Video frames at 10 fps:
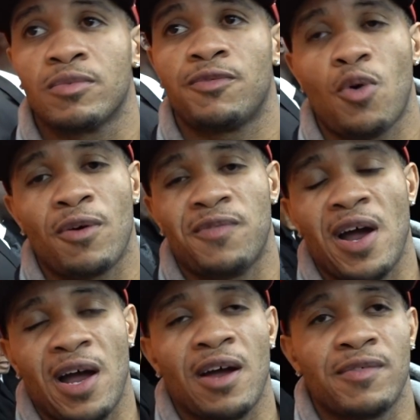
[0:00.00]
four or
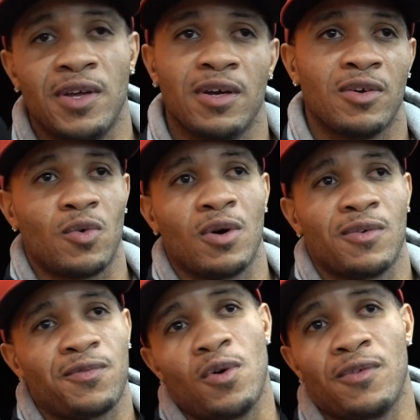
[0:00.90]
five. Yeah,
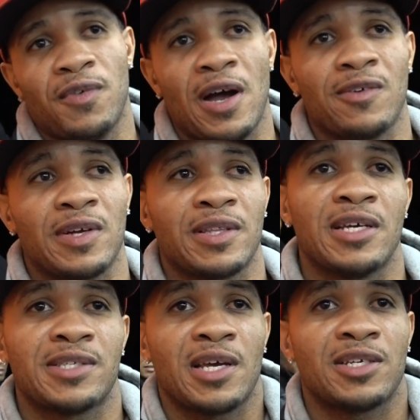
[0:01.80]
one, four or five. I
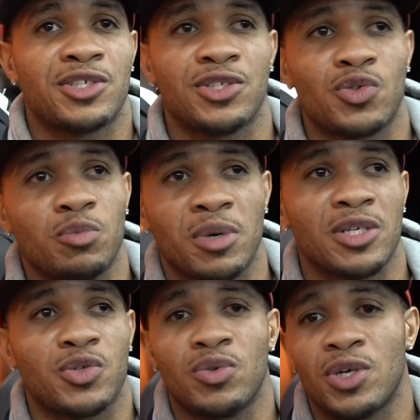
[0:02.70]
think Tank is just too
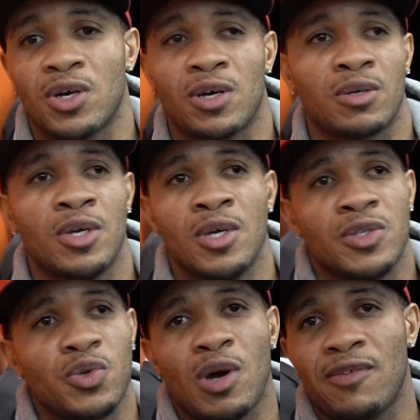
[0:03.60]
much, too young,
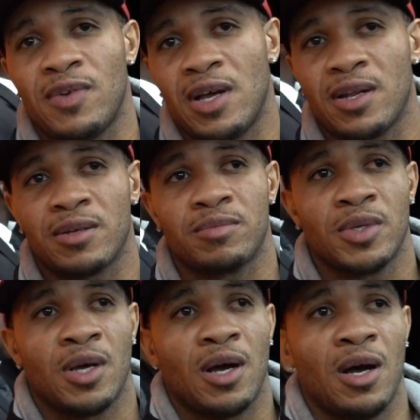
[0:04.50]
too athletic.
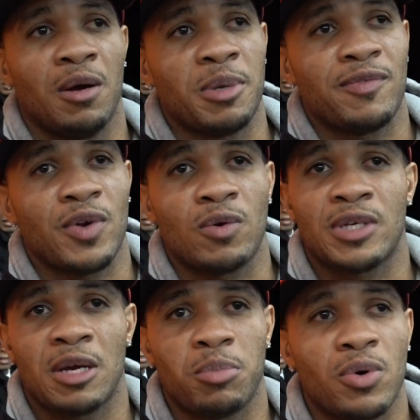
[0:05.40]
Um, even though
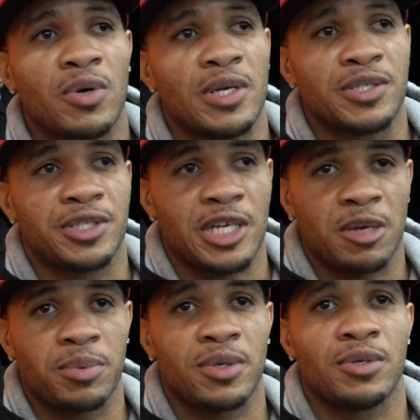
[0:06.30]
Jamboy is a
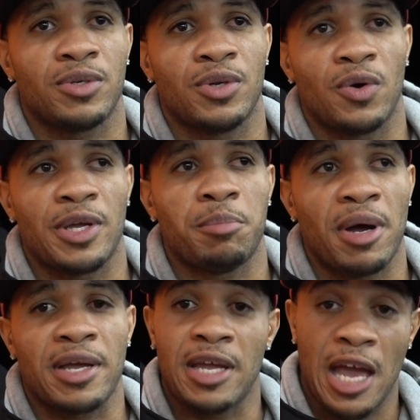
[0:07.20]
champion, you know he
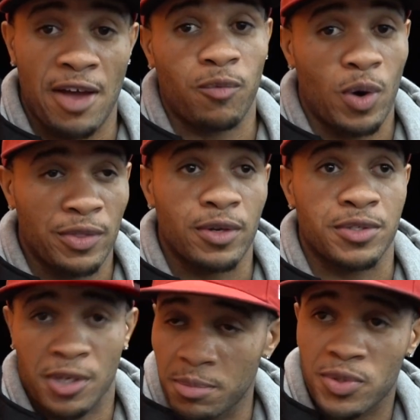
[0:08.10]
might he have
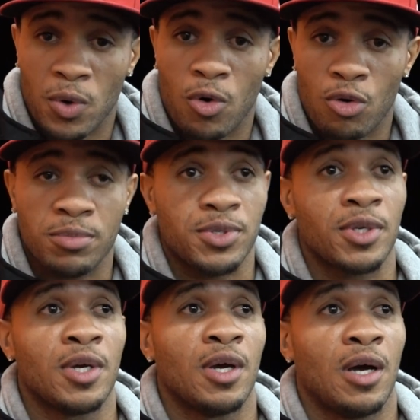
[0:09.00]
weathered some storms.
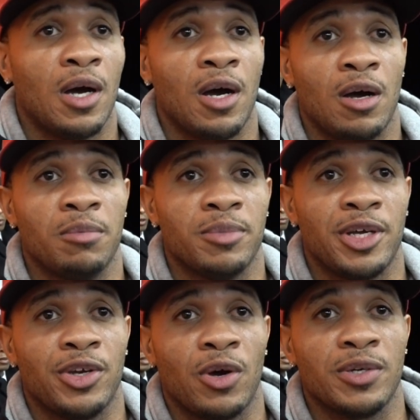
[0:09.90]
Um,
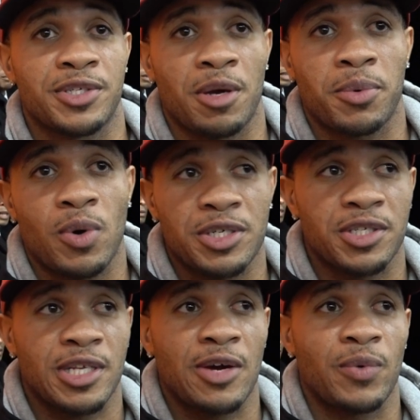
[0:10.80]
you know, there's some
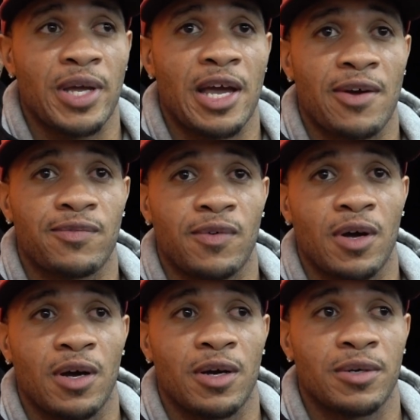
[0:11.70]
questions that we have
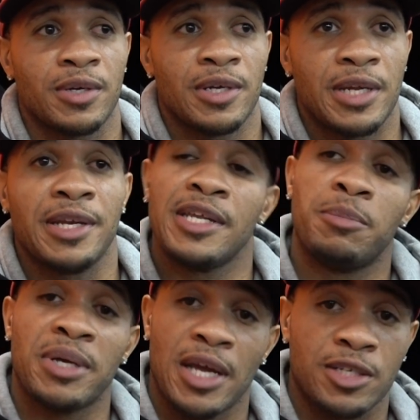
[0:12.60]
uh, that need
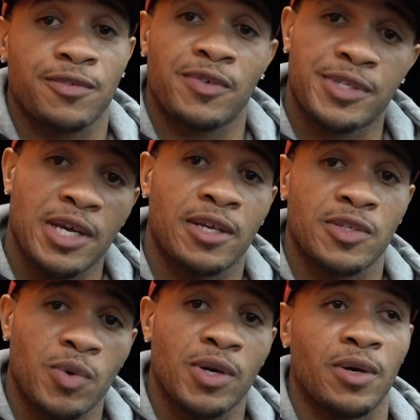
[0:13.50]
to be answered for Tank
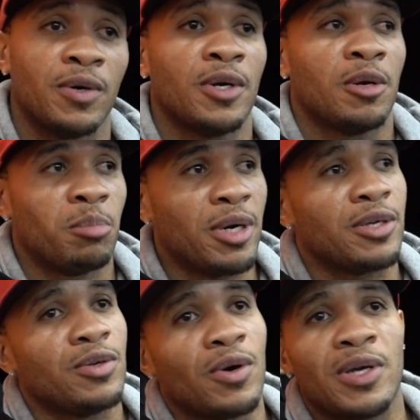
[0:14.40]
as well.
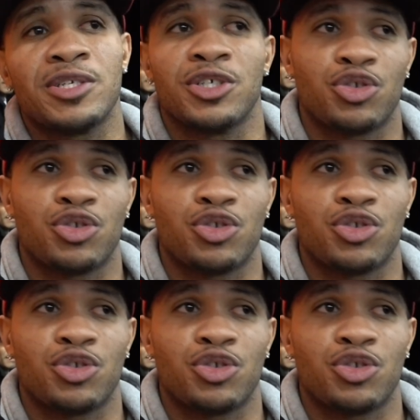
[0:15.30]
But you know he's a